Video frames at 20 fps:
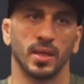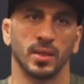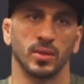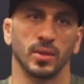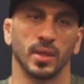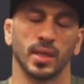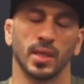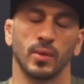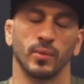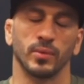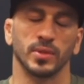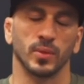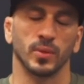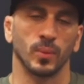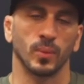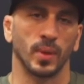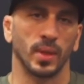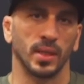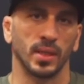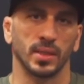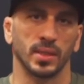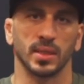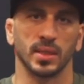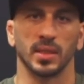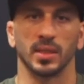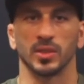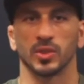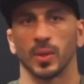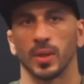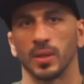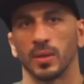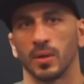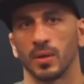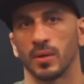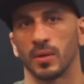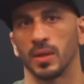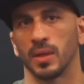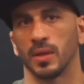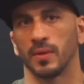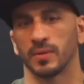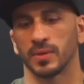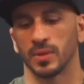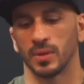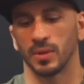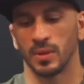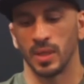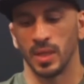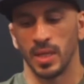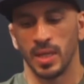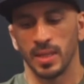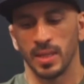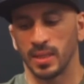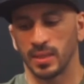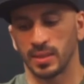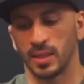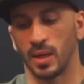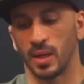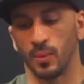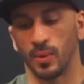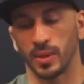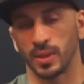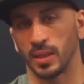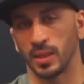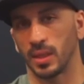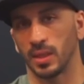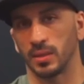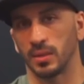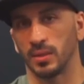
and you're like, I wasn't ready because I didn't train hard enough. So that's not one thing I